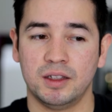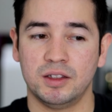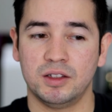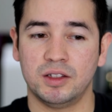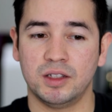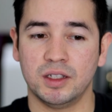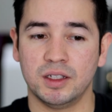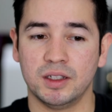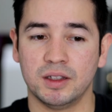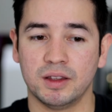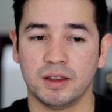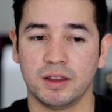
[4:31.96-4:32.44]

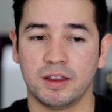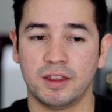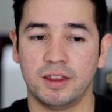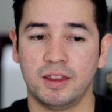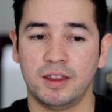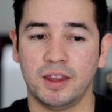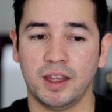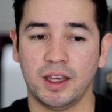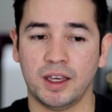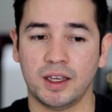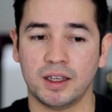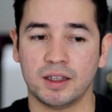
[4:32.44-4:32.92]
didn't
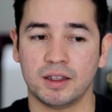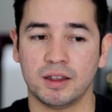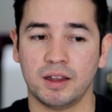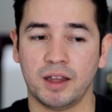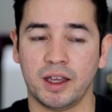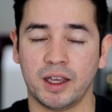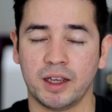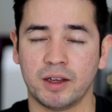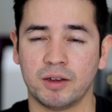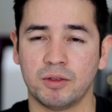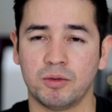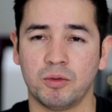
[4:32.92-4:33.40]
think
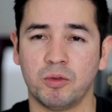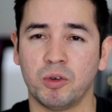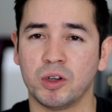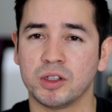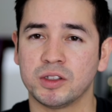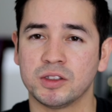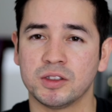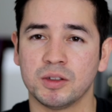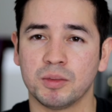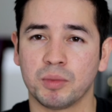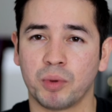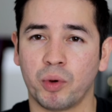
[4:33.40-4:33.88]
like,
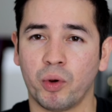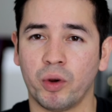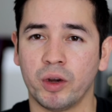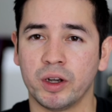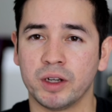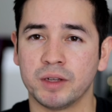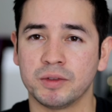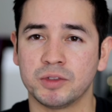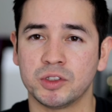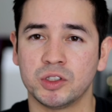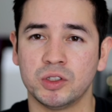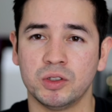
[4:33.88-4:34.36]
what's the
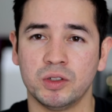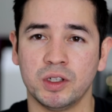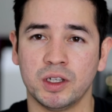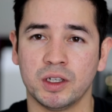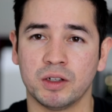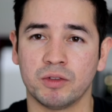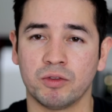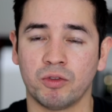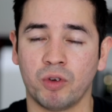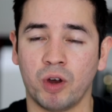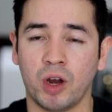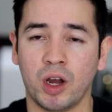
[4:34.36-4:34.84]
point of shooting
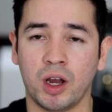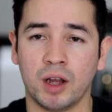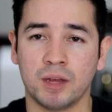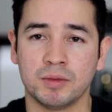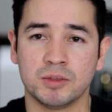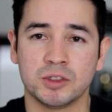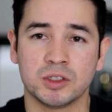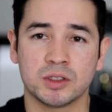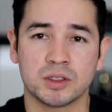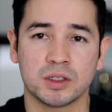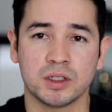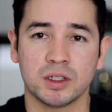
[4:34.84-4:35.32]
in RAW? I'm
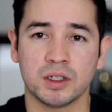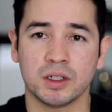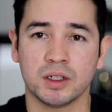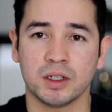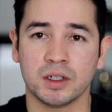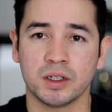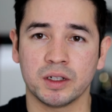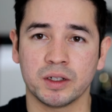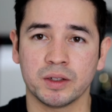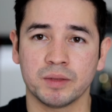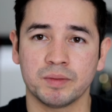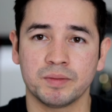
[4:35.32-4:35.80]
just
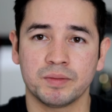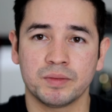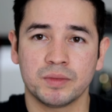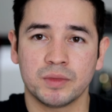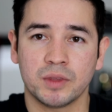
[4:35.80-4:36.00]
gonna